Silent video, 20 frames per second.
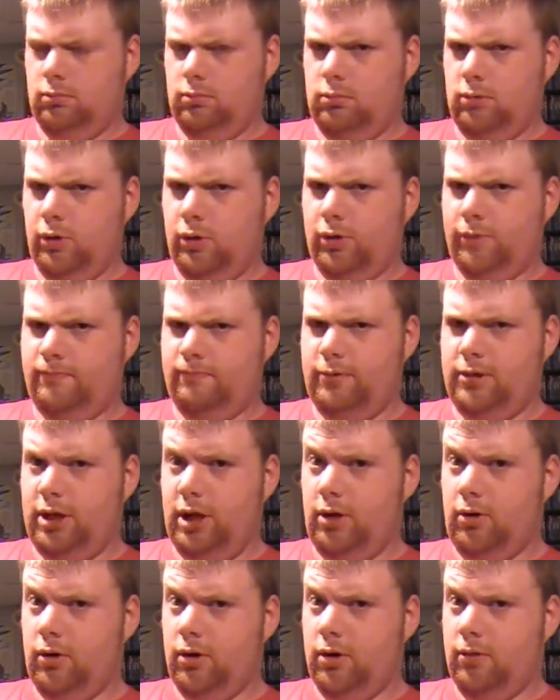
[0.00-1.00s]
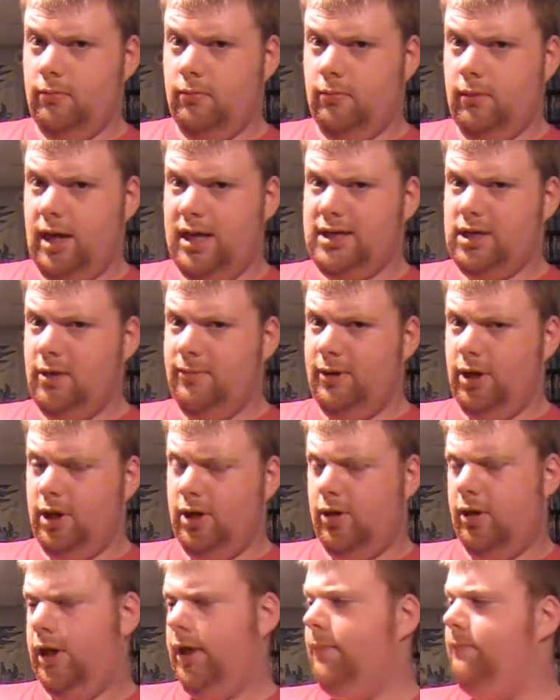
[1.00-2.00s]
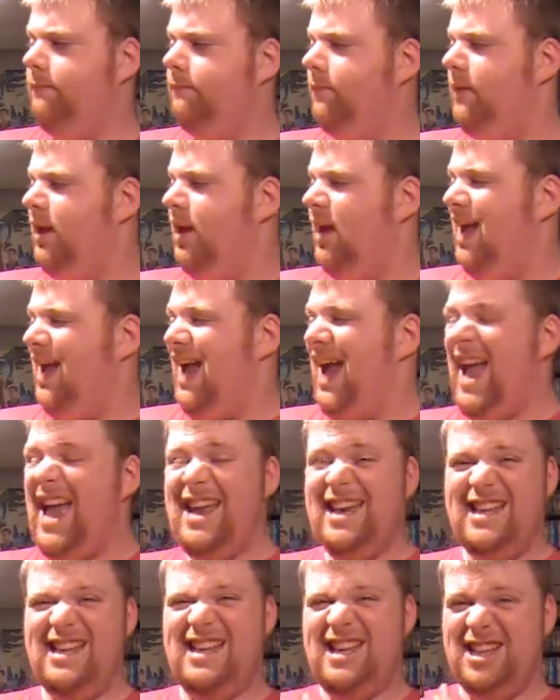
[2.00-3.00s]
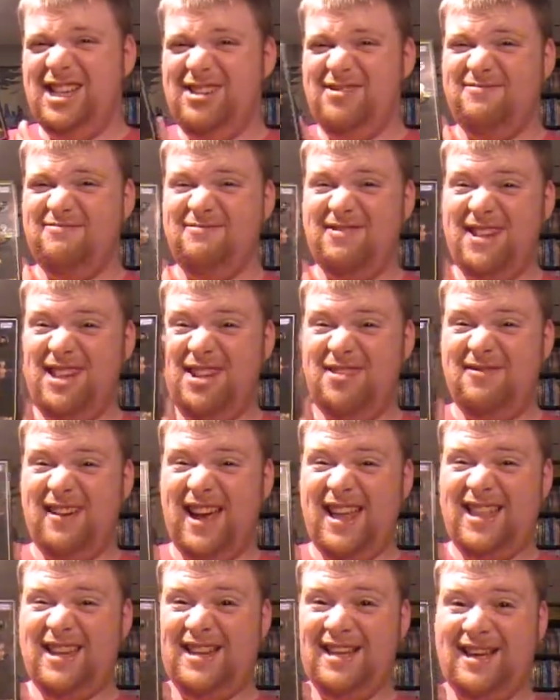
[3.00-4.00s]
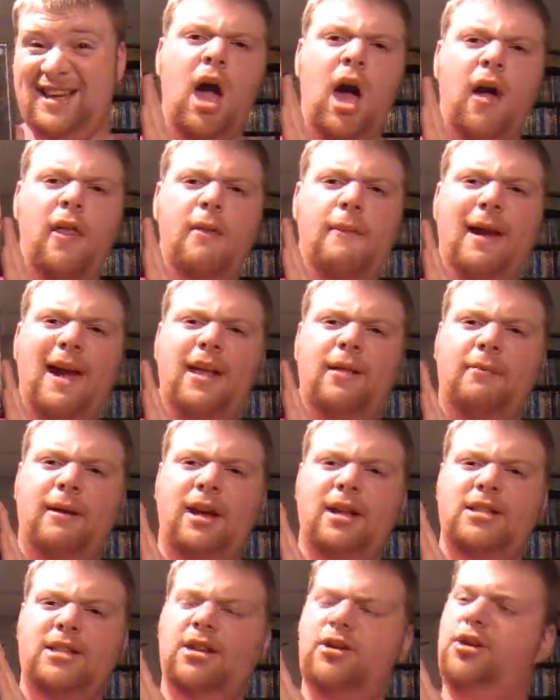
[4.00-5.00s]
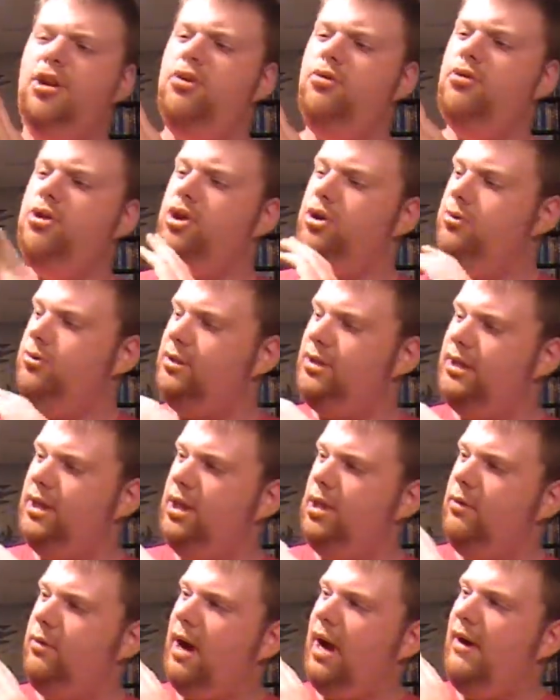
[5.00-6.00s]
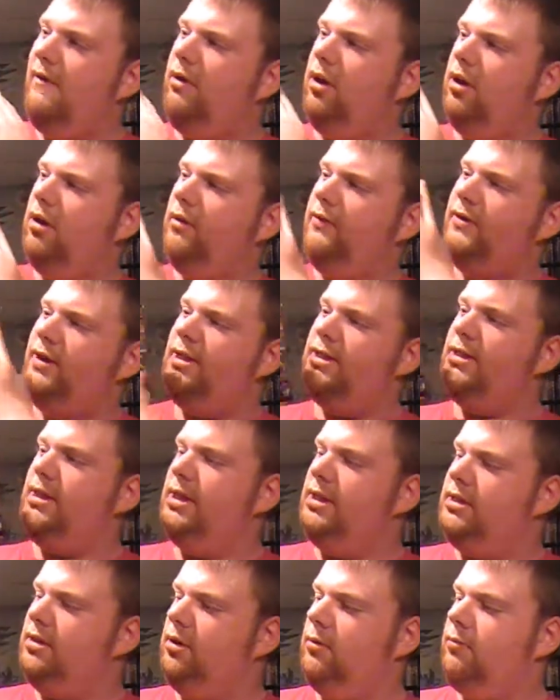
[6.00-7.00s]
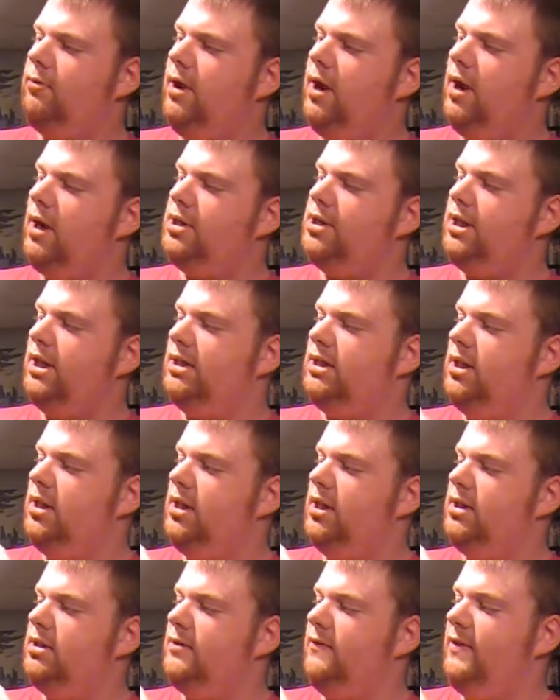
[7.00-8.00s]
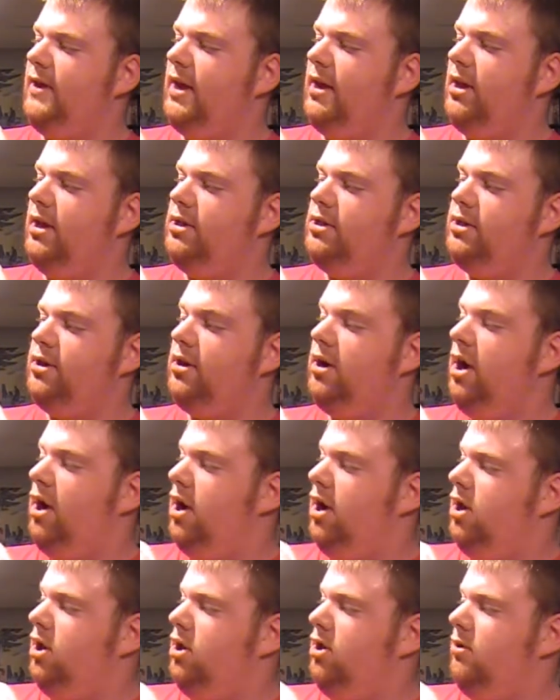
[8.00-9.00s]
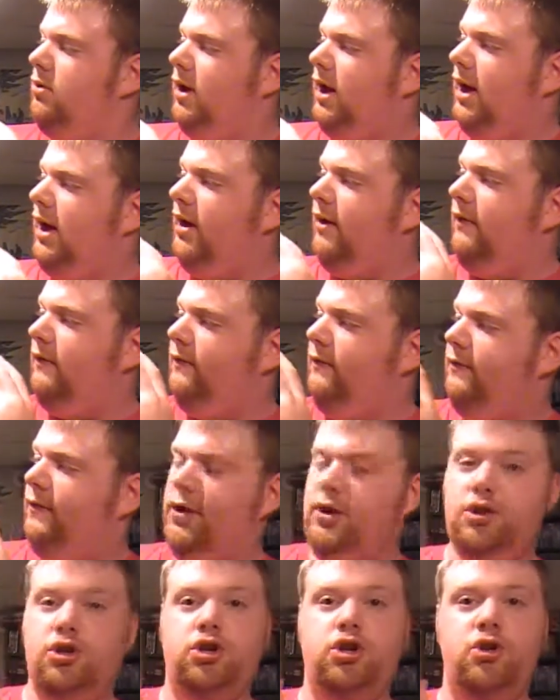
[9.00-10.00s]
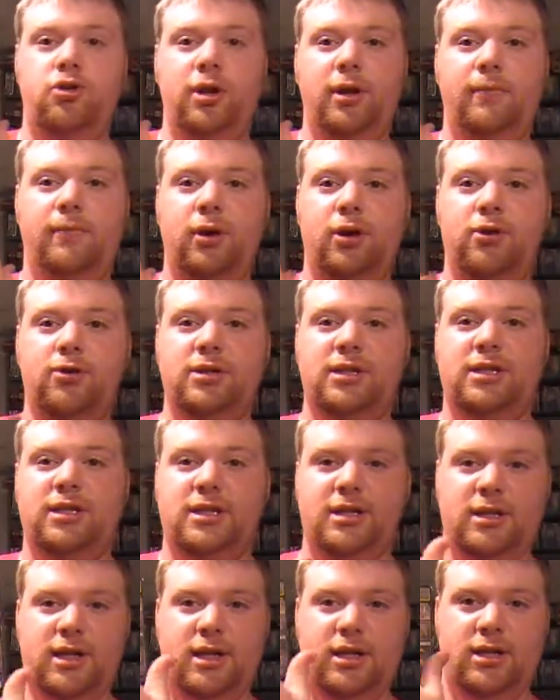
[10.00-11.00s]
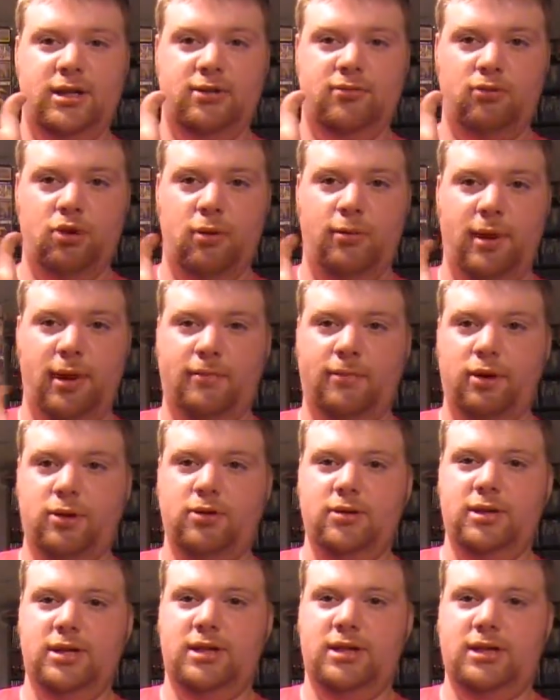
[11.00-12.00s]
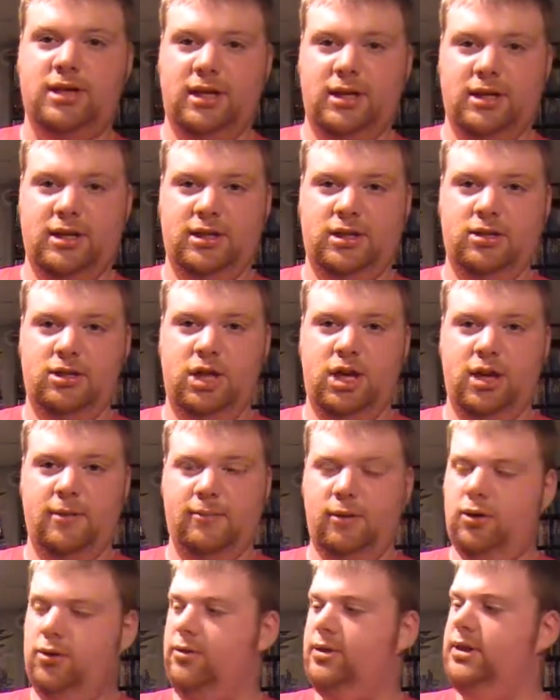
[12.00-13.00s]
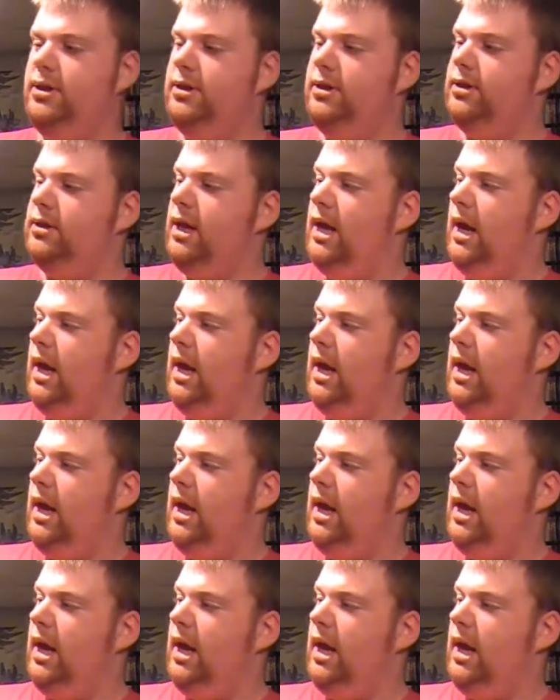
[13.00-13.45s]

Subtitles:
or Cheetor, as I'll be calling him, and he is really rather nice. On the back of the box here, you do see you have all of these nice little product shots and things of that nature. You have his shooting poses, and his robot poses, and his cheetah poses,